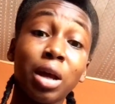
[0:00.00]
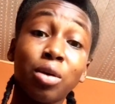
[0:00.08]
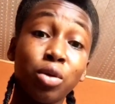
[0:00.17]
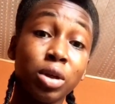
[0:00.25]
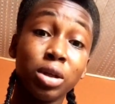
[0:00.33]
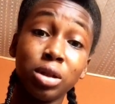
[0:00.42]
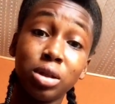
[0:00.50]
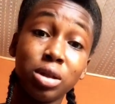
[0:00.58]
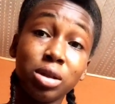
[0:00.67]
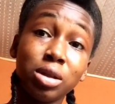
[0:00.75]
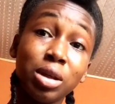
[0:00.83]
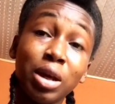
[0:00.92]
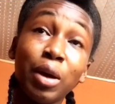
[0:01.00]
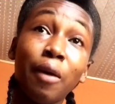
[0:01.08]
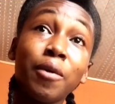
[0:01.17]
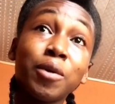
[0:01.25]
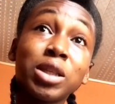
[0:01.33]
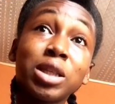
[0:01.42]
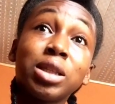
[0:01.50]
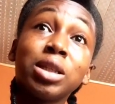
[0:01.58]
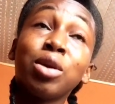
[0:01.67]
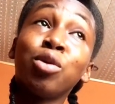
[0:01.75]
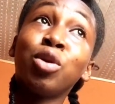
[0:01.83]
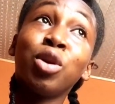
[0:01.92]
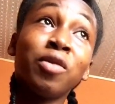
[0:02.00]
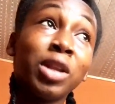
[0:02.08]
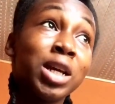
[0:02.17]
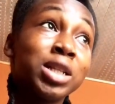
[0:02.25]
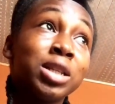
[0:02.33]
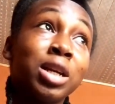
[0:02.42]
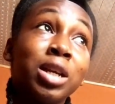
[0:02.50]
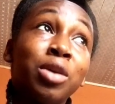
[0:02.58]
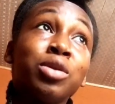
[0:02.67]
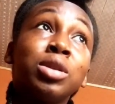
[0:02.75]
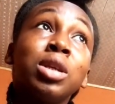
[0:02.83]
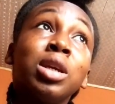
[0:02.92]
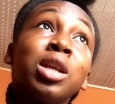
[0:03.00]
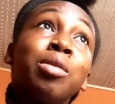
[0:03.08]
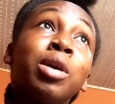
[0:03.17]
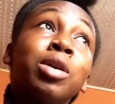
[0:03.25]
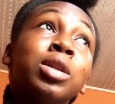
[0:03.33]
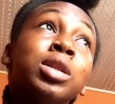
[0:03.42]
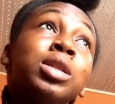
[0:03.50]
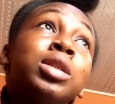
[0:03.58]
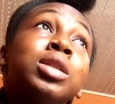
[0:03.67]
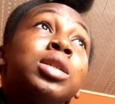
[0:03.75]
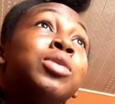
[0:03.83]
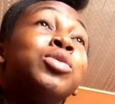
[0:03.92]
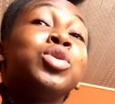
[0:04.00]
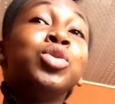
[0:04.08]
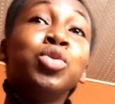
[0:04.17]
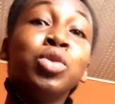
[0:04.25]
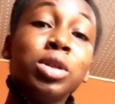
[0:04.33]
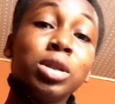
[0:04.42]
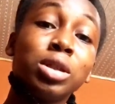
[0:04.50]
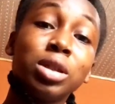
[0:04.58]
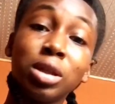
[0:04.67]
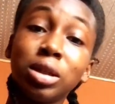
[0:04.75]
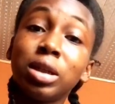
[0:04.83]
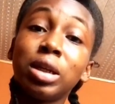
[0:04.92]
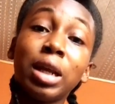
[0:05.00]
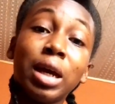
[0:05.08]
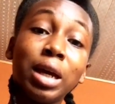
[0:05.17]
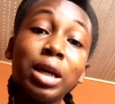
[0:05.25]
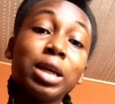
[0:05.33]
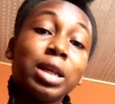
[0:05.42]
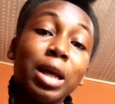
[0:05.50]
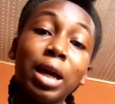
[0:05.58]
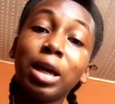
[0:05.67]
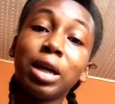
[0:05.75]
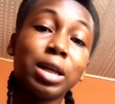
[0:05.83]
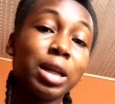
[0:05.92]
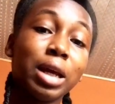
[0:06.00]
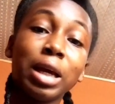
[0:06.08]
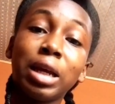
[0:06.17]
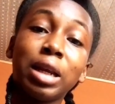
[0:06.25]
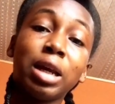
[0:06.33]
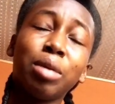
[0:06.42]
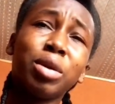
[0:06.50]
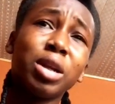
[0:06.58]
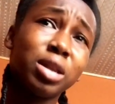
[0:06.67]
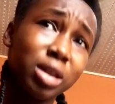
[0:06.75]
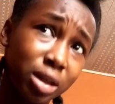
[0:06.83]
if you want to start something, just don't wait for people or wait for someone and say, oh, I can't do it, so I'll let someone do it for me.